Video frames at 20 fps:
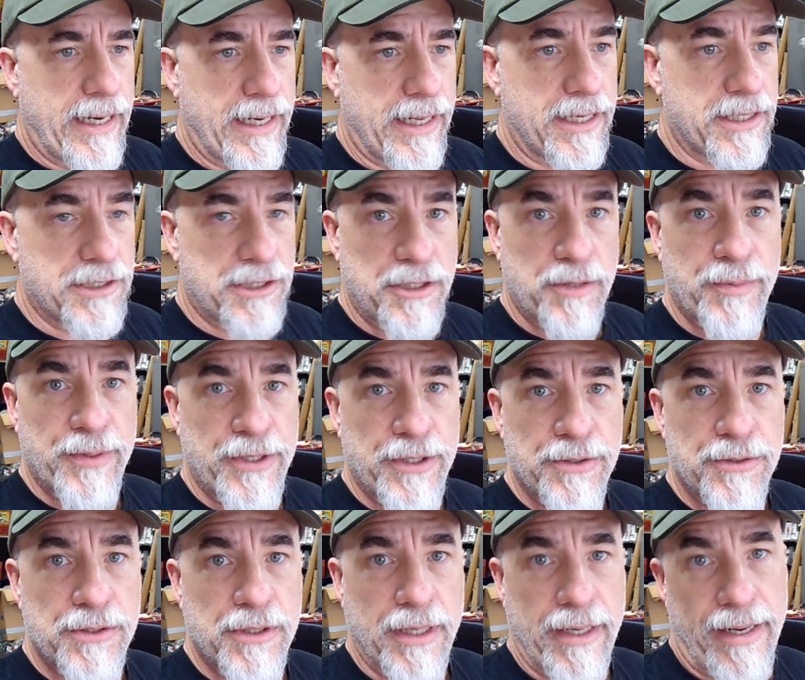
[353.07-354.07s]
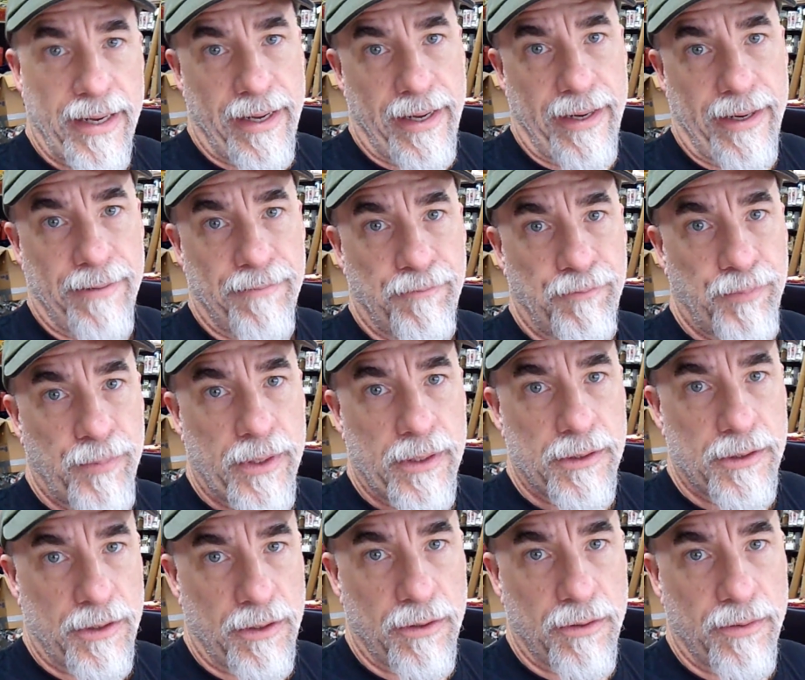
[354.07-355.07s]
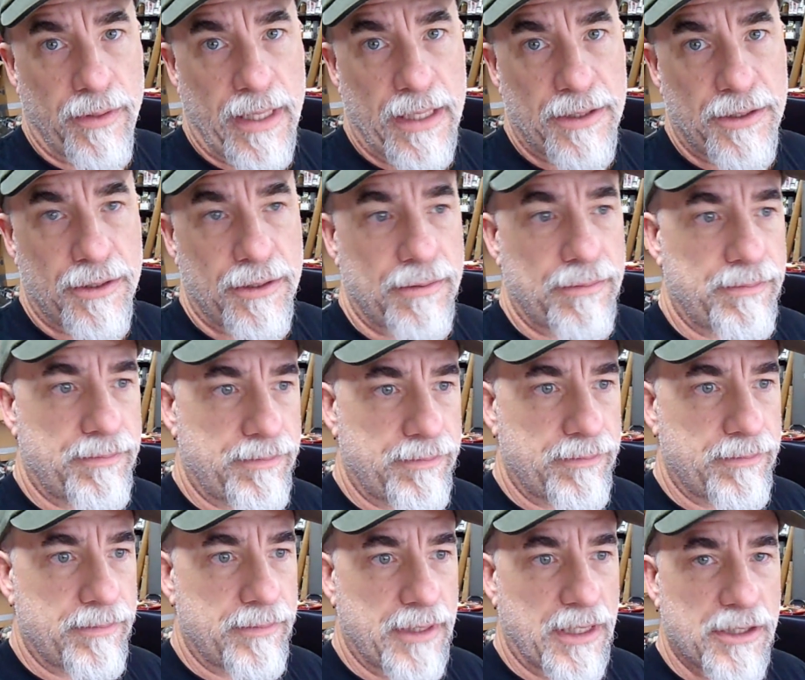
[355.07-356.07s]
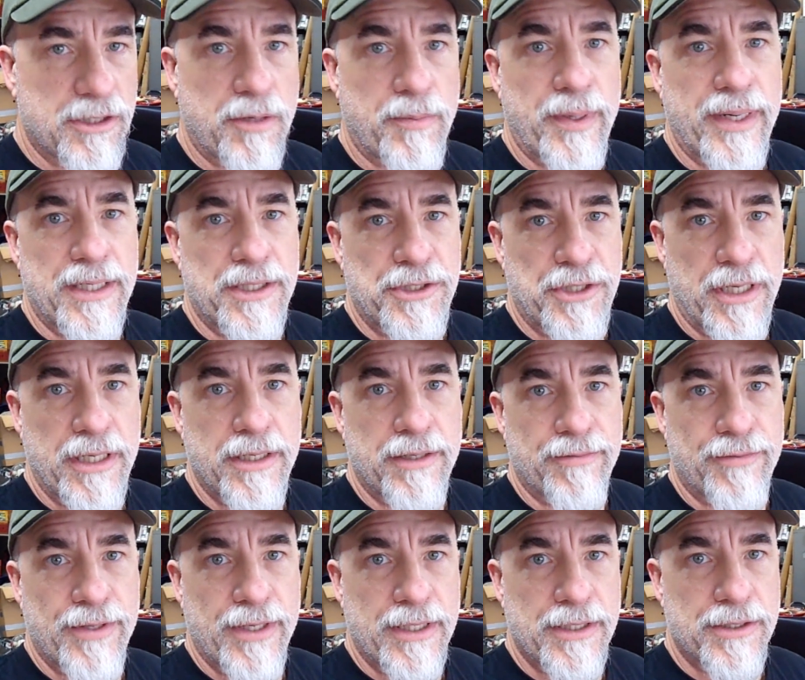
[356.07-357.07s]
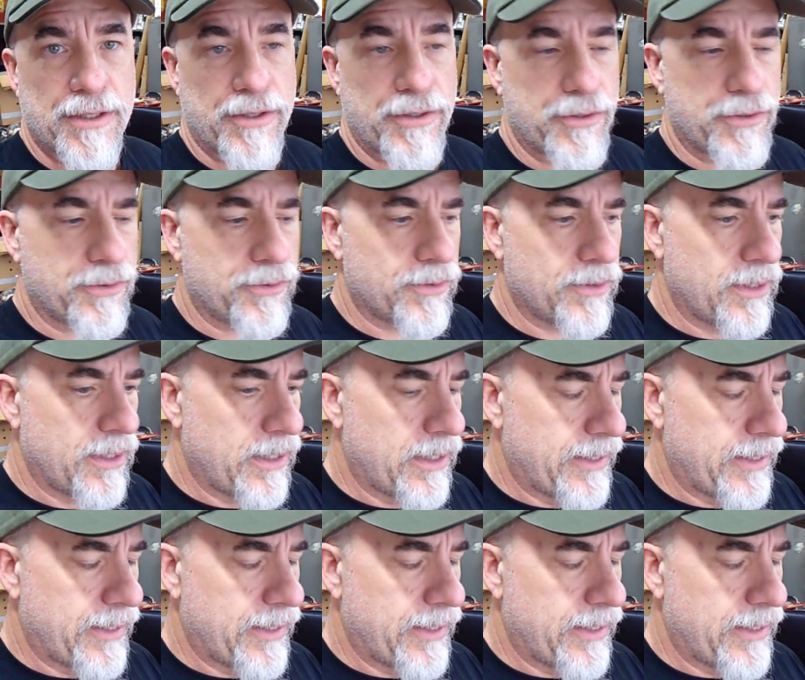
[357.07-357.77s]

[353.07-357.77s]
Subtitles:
and it can still be used today. So that's on my agenda of things to do.